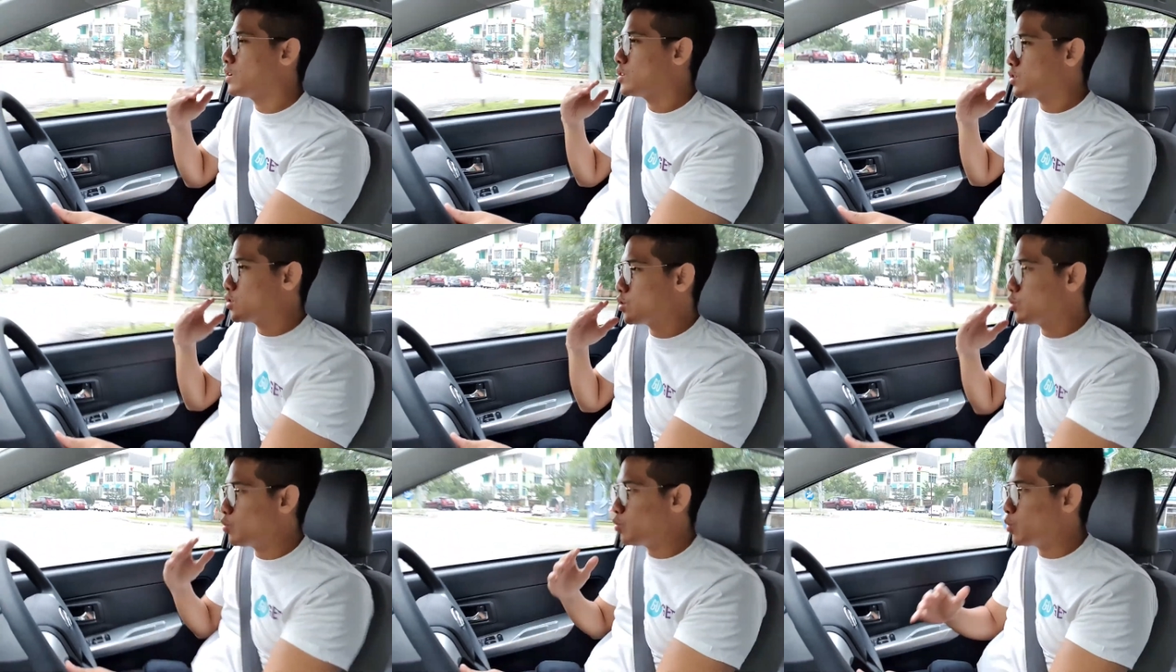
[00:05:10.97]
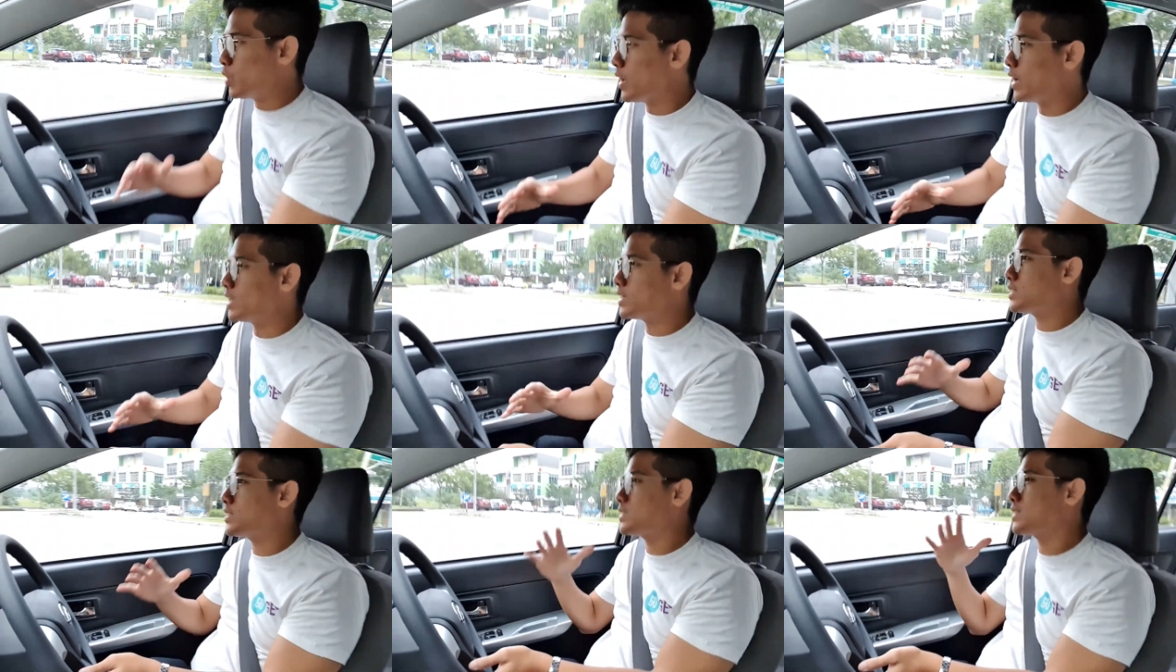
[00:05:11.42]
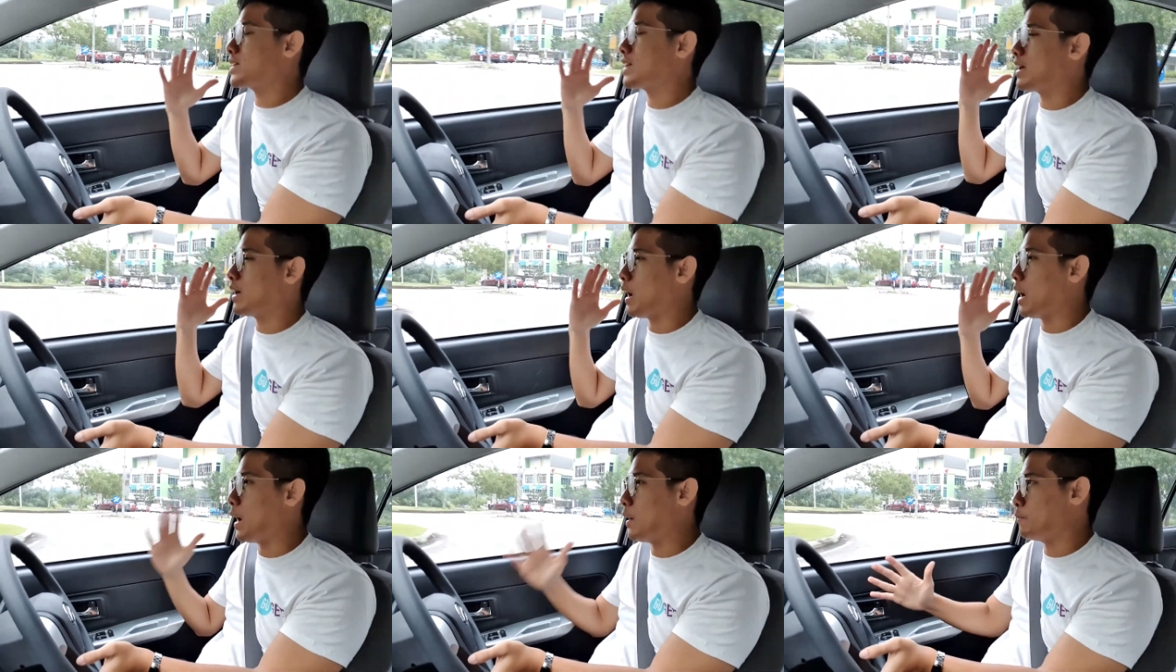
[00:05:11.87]
towards
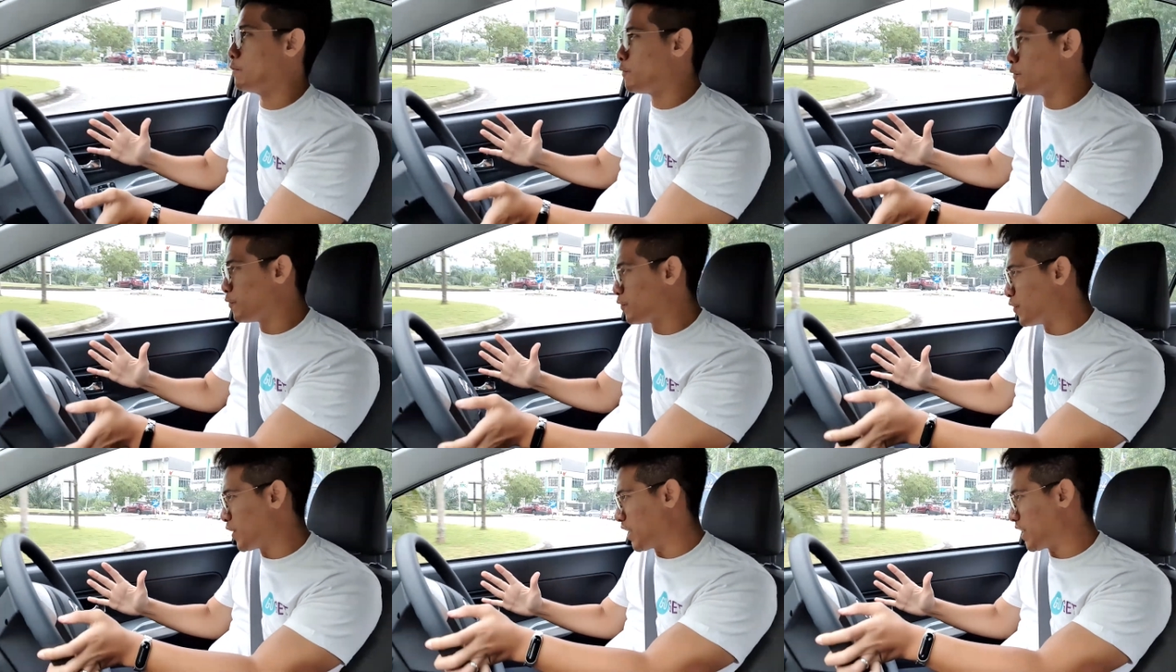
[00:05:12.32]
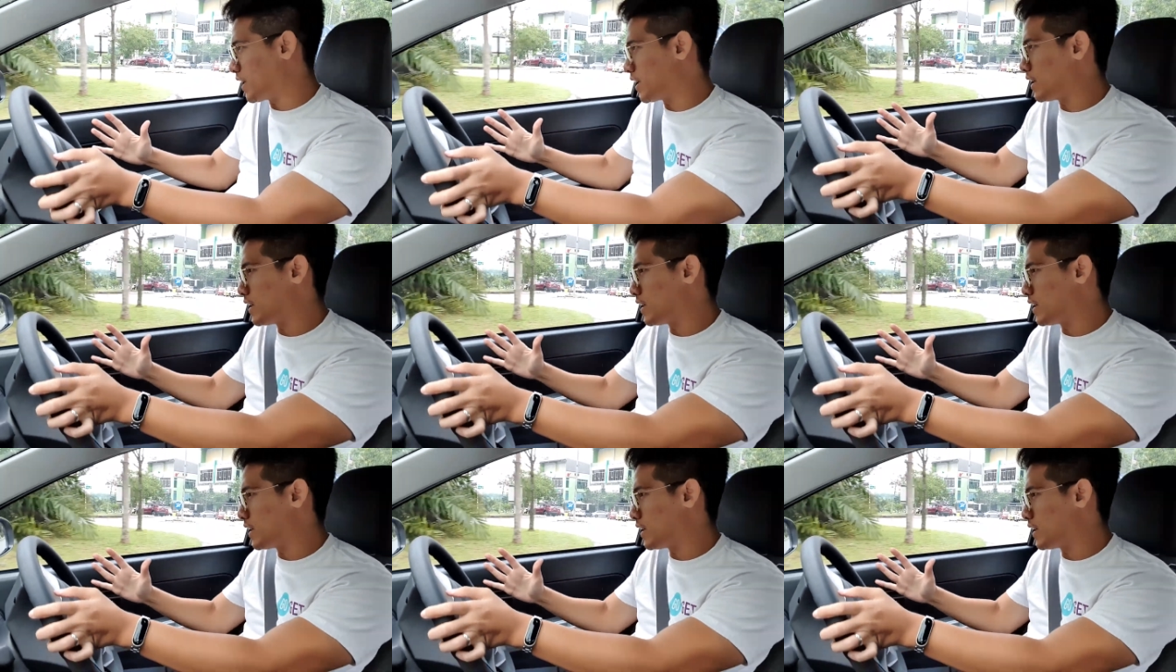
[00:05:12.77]
comfort.